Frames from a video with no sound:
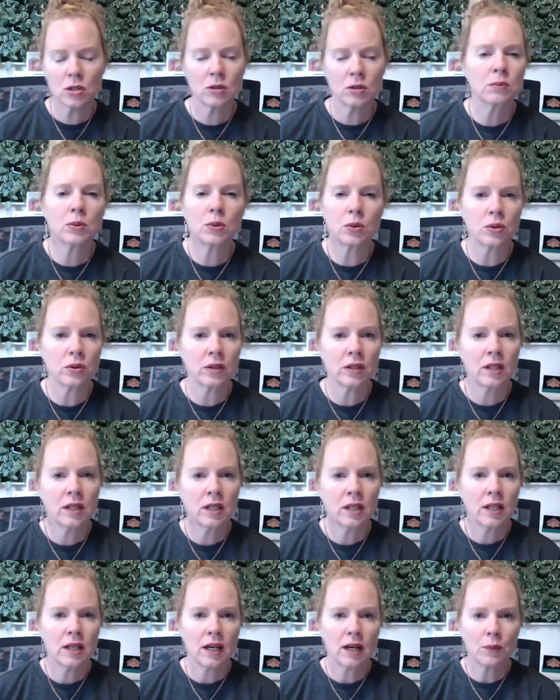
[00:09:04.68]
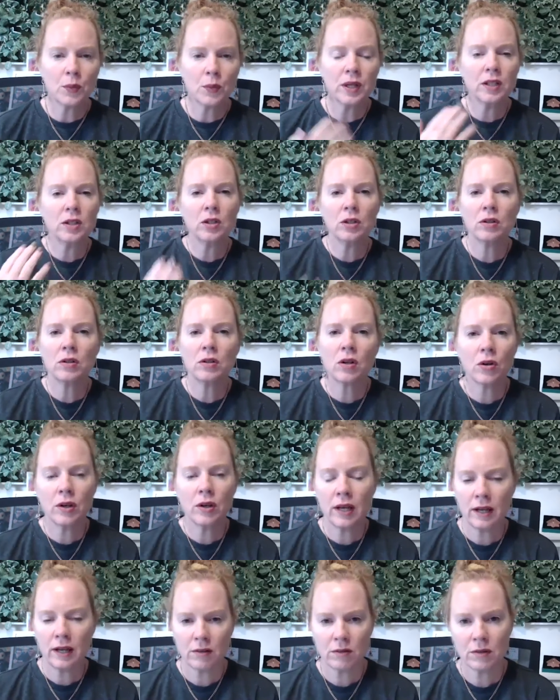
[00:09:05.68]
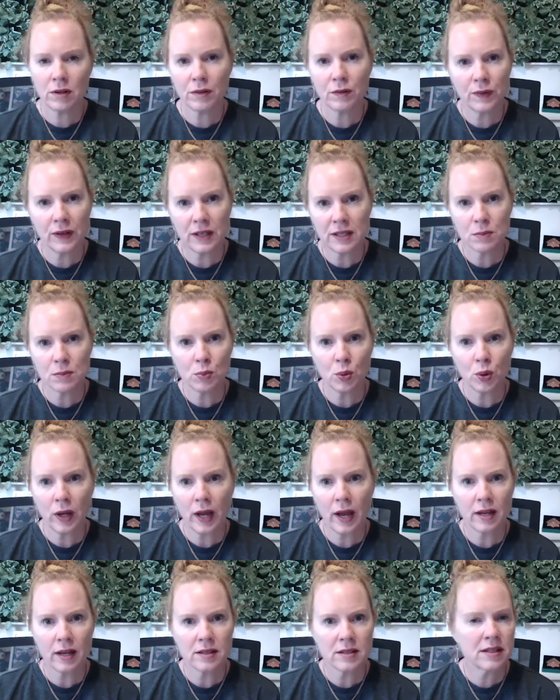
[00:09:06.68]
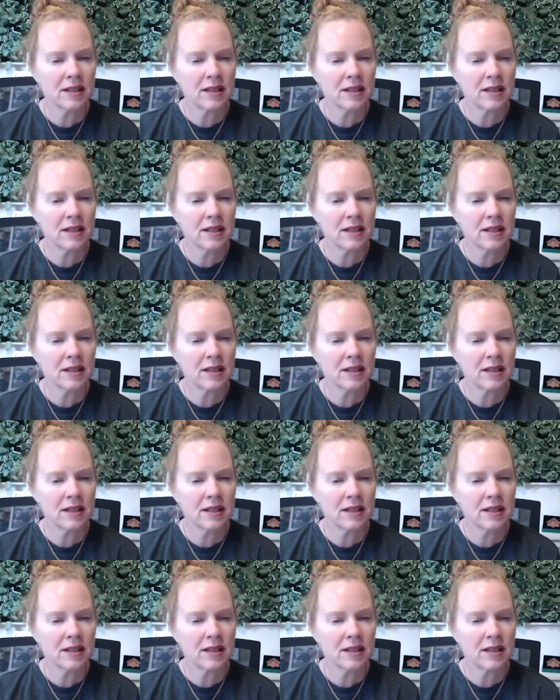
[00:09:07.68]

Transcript: on board when you know how to run Facebook ads,